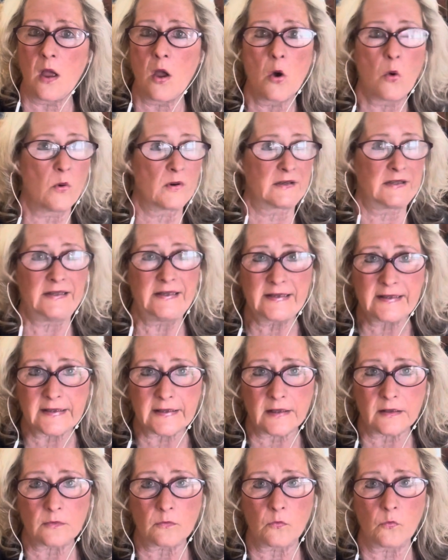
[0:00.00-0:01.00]
what did he
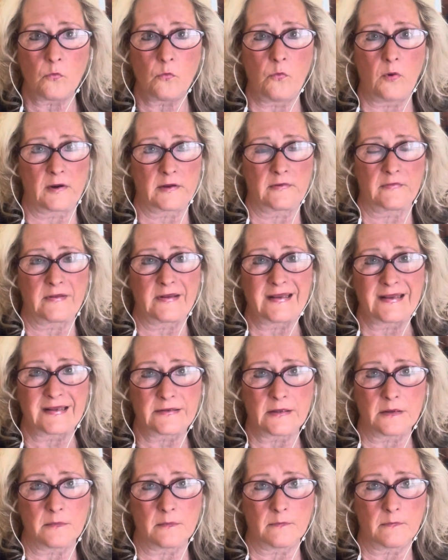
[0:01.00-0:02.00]
get? Where did they get
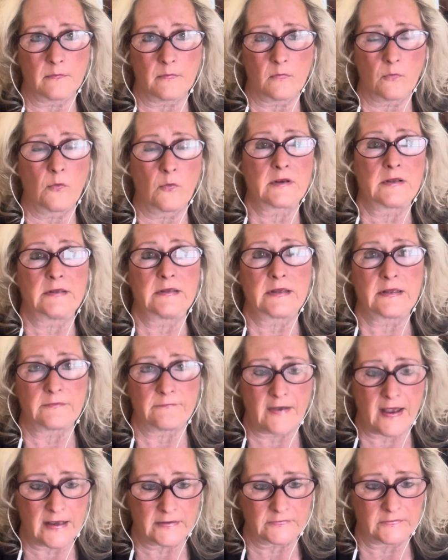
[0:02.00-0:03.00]
them? Where did he get
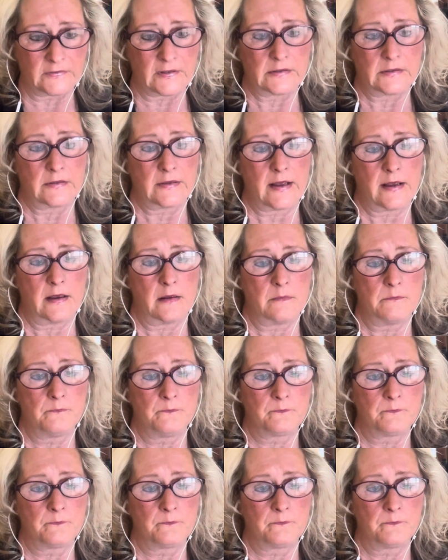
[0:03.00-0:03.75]
vaccinated at?